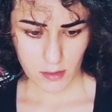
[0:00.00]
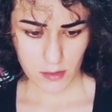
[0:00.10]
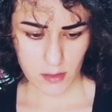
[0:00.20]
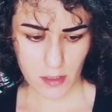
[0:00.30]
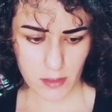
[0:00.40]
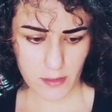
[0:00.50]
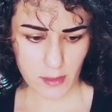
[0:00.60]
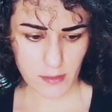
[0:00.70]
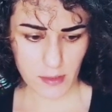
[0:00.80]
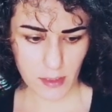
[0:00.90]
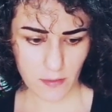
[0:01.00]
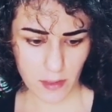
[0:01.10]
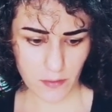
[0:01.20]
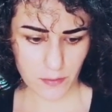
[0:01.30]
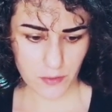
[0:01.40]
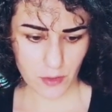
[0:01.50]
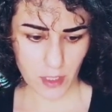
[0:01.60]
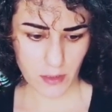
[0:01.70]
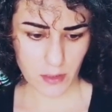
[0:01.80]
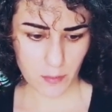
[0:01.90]
Sagittarius, I see that you're
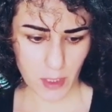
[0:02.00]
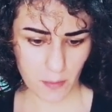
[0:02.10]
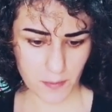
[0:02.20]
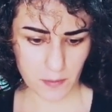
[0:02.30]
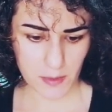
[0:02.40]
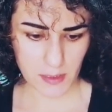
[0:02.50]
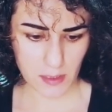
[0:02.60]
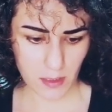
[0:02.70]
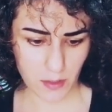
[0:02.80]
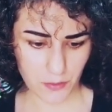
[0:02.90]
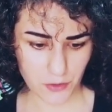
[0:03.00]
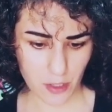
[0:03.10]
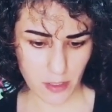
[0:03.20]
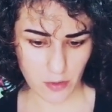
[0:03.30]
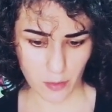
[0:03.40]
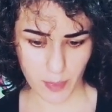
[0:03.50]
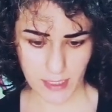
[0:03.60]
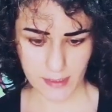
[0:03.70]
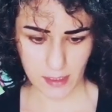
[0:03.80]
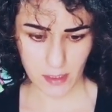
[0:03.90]
trying to be optimistic. You're trying your
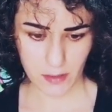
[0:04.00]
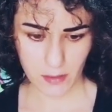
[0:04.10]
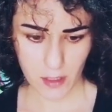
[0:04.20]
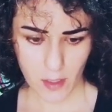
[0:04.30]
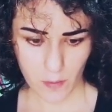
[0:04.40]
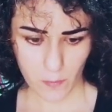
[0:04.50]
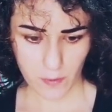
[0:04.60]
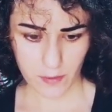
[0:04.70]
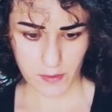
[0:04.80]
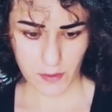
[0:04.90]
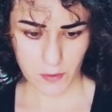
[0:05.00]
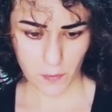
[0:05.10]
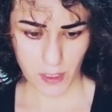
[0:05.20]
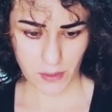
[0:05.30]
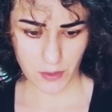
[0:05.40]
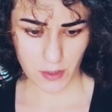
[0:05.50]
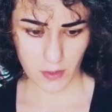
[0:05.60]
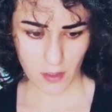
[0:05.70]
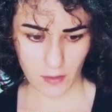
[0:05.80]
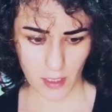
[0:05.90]
best here with a situation
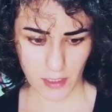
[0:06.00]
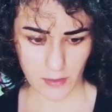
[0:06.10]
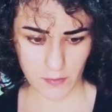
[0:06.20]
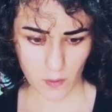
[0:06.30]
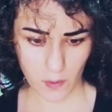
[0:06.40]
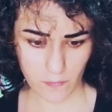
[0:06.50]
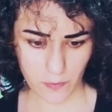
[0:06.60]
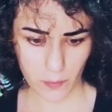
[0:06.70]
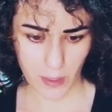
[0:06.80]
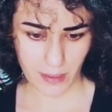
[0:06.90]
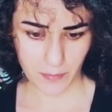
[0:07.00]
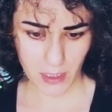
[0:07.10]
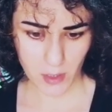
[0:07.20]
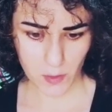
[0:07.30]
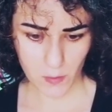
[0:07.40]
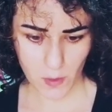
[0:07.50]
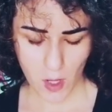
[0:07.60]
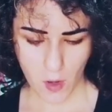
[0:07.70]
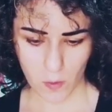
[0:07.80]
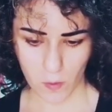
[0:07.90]
that is overwhelming you
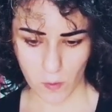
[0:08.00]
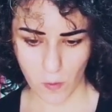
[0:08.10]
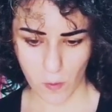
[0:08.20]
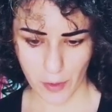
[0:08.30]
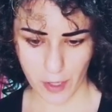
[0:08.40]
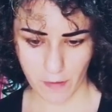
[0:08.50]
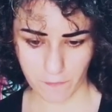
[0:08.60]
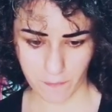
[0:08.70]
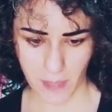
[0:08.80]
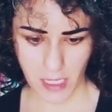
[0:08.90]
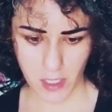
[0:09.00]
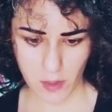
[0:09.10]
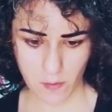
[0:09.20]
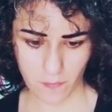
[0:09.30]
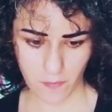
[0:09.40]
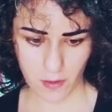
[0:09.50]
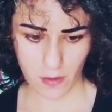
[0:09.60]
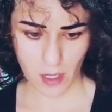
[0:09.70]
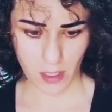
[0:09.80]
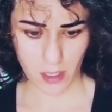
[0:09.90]
or making you feel
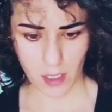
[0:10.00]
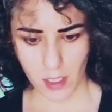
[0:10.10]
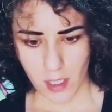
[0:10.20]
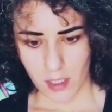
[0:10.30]
like,